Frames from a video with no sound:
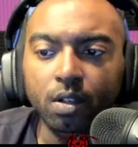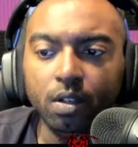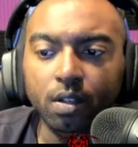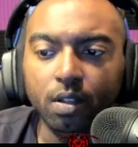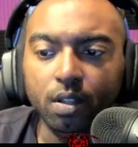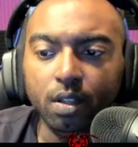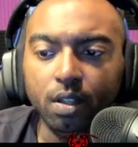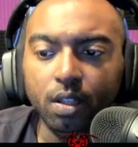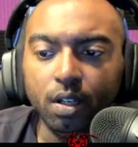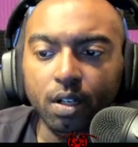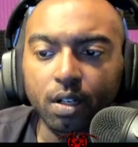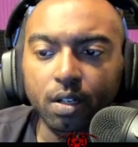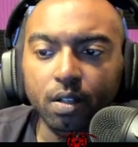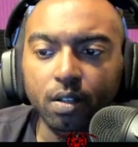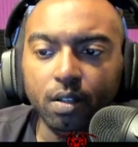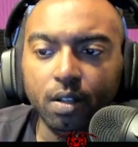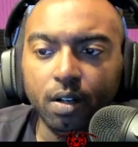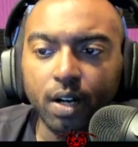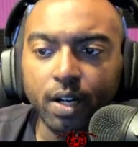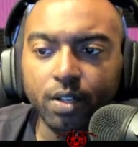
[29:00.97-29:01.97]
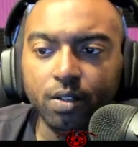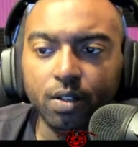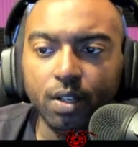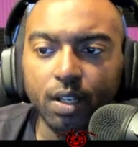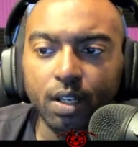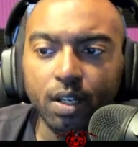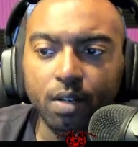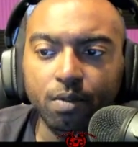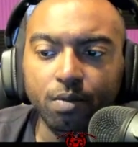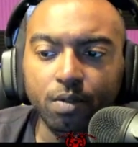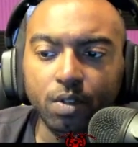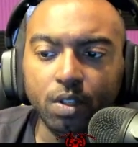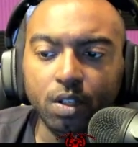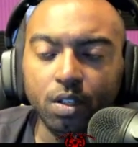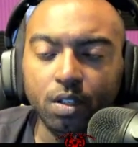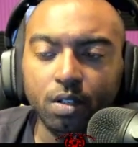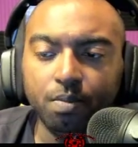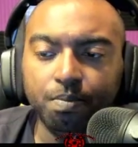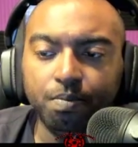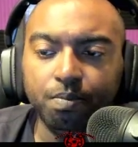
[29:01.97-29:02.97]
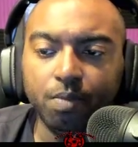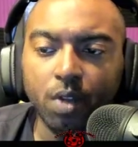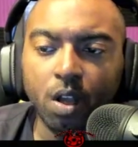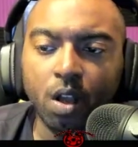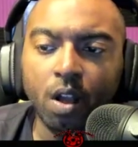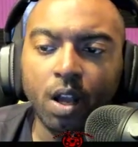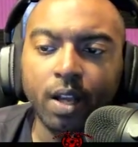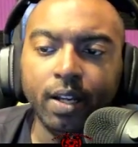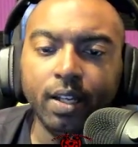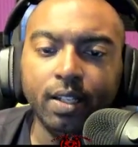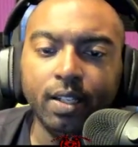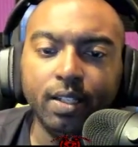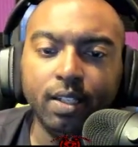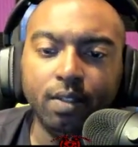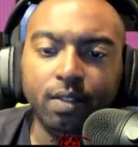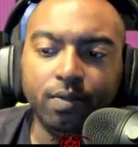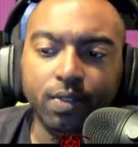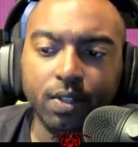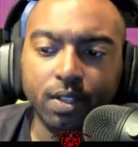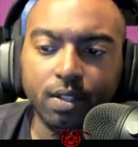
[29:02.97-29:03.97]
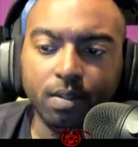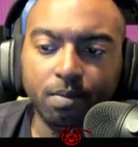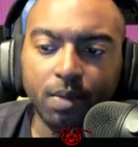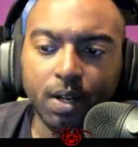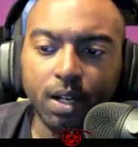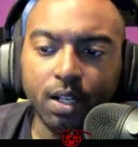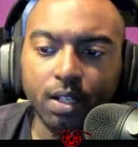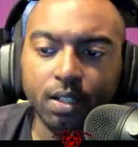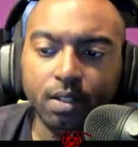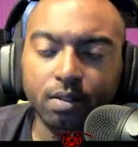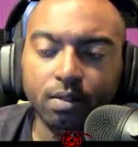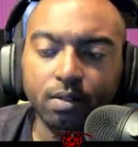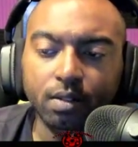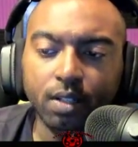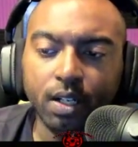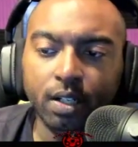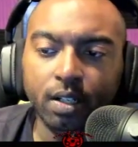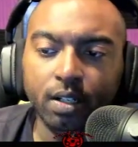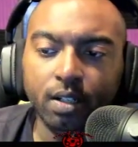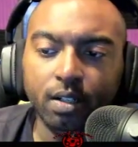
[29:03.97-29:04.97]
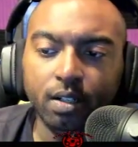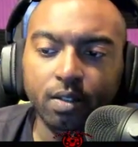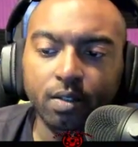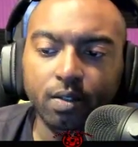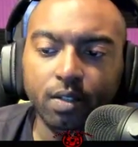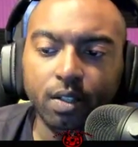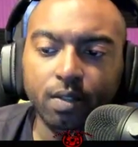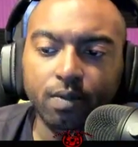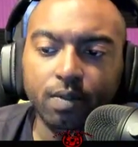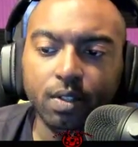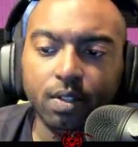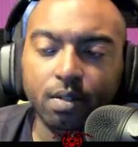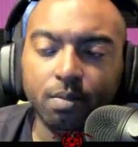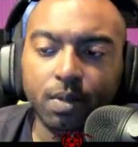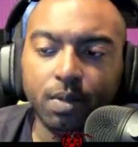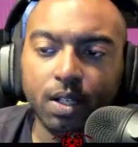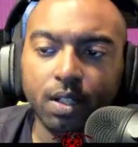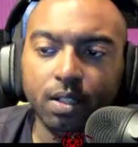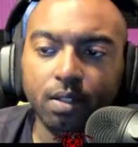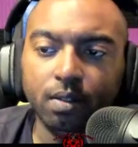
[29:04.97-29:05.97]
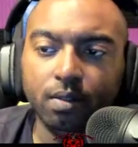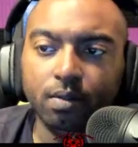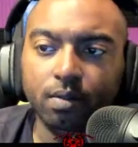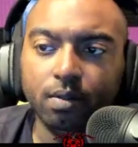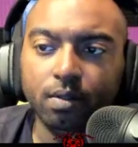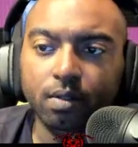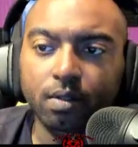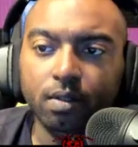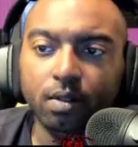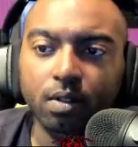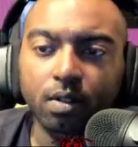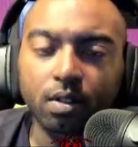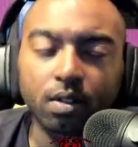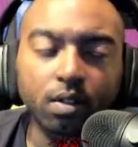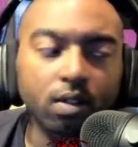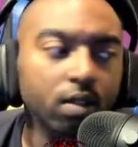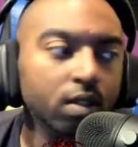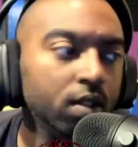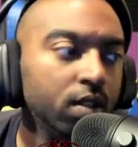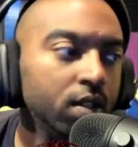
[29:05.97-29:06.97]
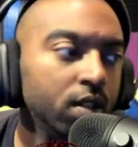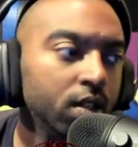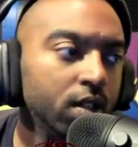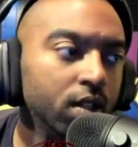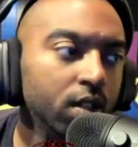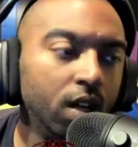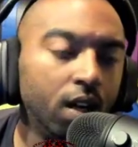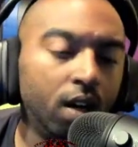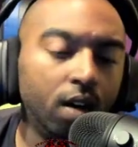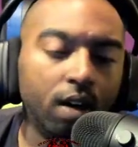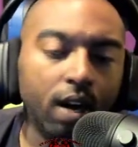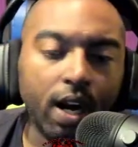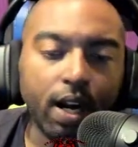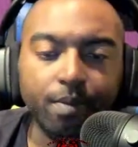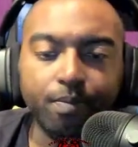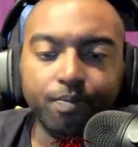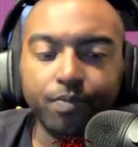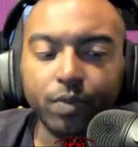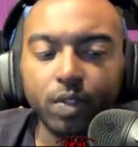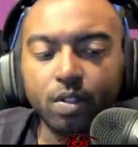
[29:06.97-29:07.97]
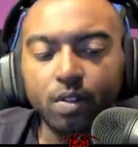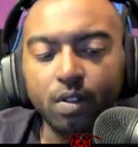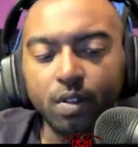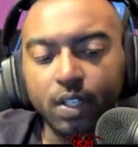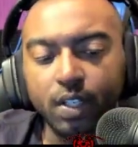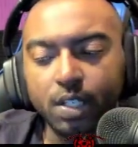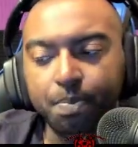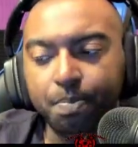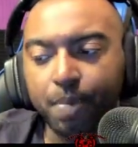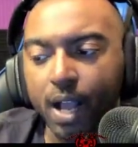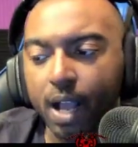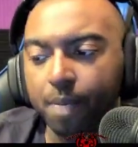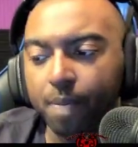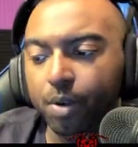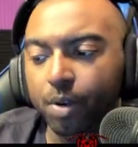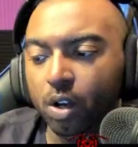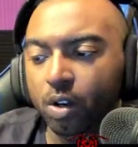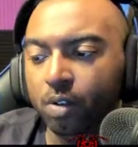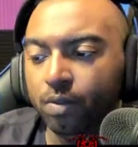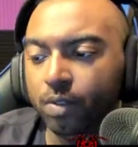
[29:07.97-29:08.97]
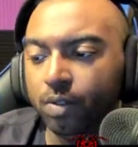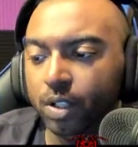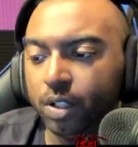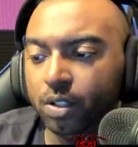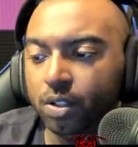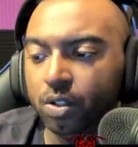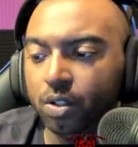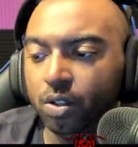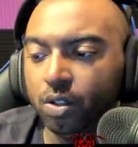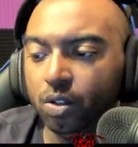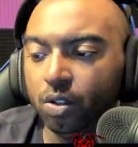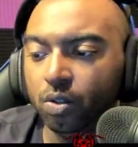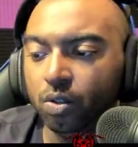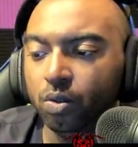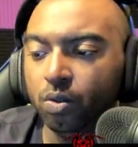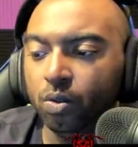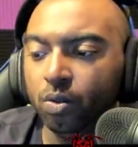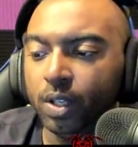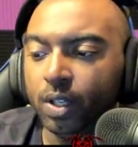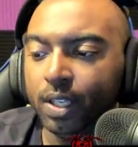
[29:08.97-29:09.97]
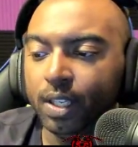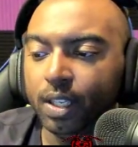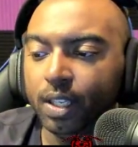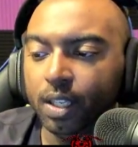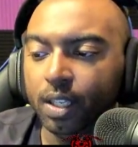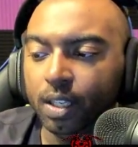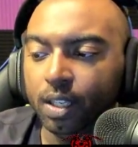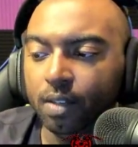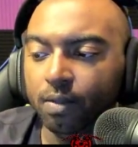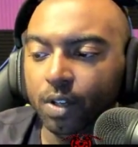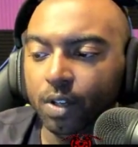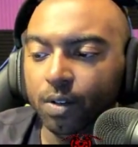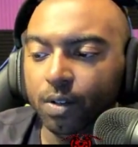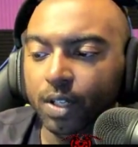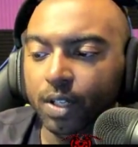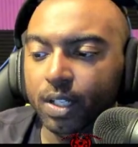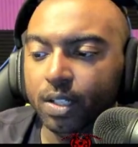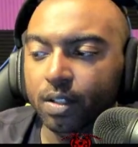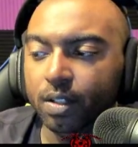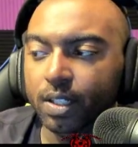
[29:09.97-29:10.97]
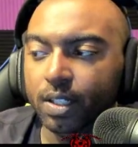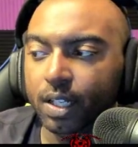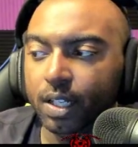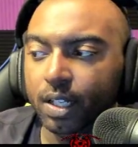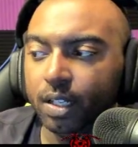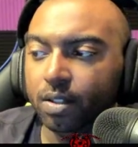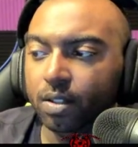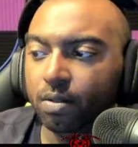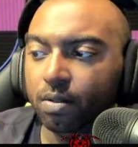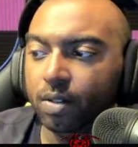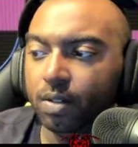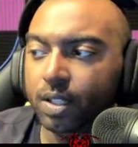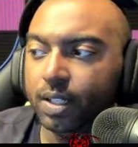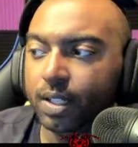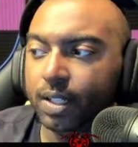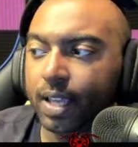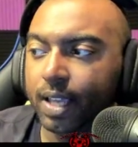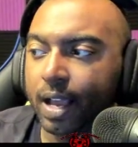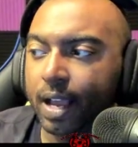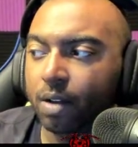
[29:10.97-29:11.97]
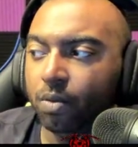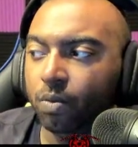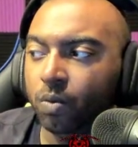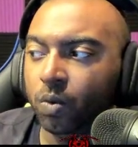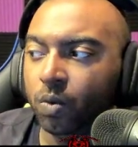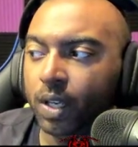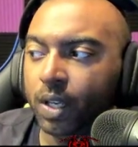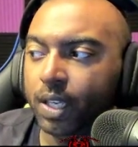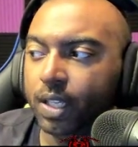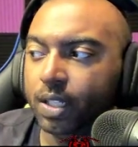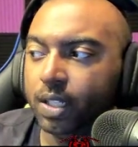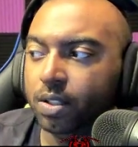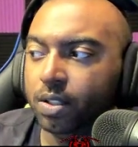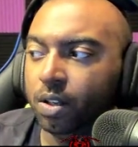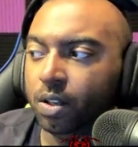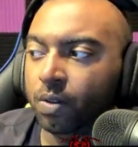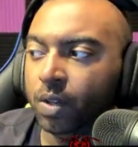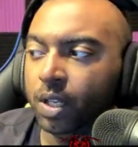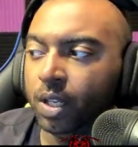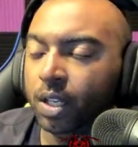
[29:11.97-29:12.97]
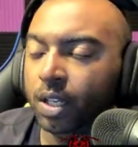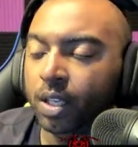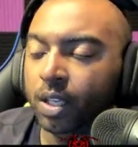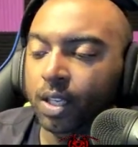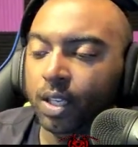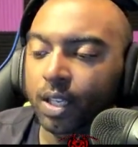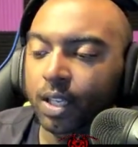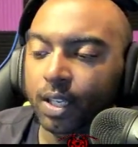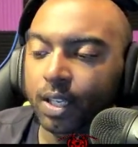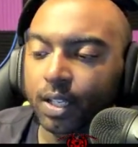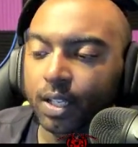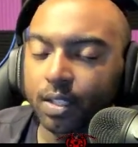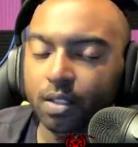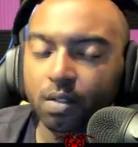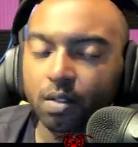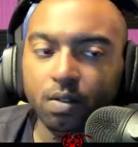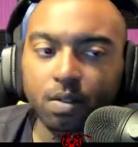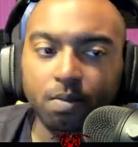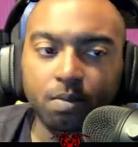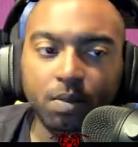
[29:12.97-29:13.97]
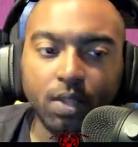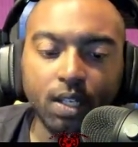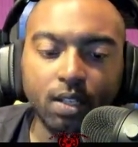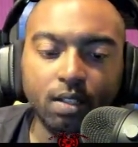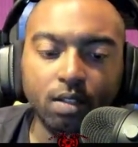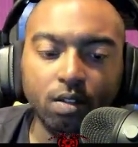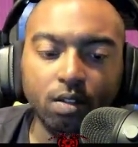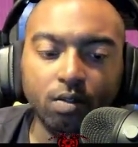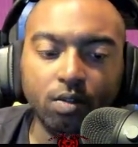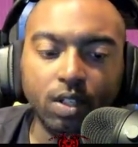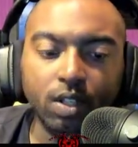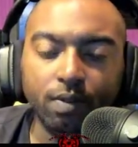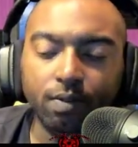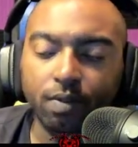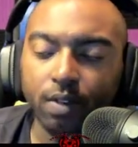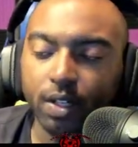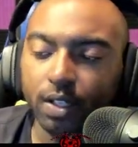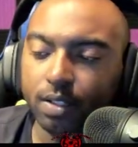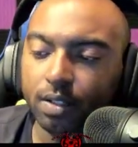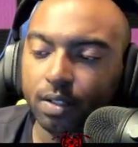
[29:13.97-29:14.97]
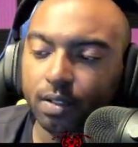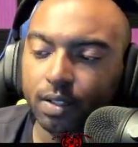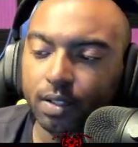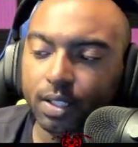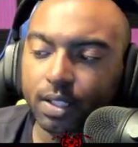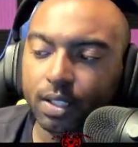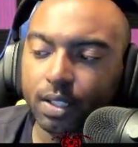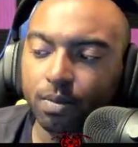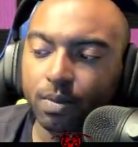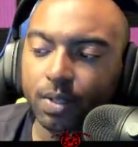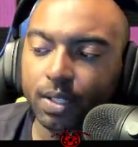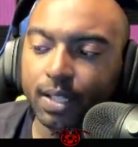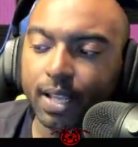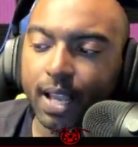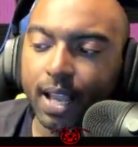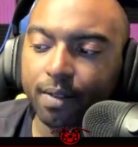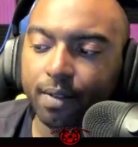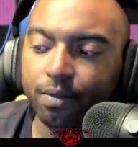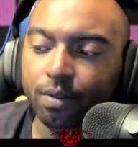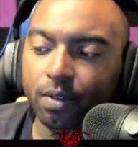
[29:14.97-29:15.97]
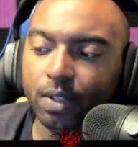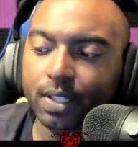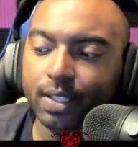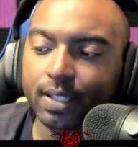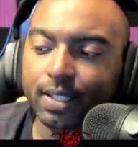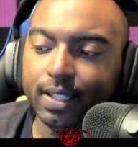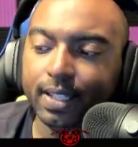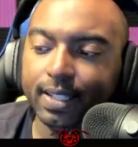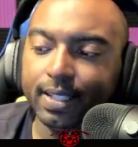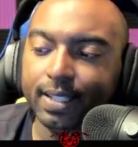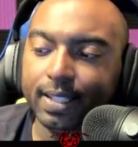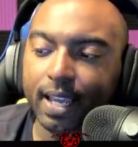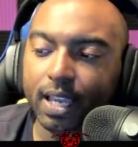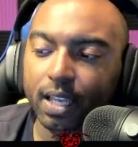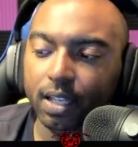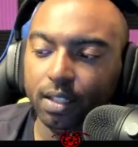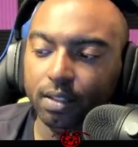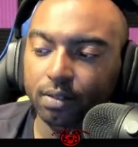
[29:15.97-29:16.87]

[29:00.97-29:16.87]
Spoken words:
they're actually in a really good... Oh, I need defensive mod. I need another defensive mod. All right, so let's pop over to Evo, and he's going to take us through his account, what he's doing. He does do some things a little different, so let's see what he's got for us today.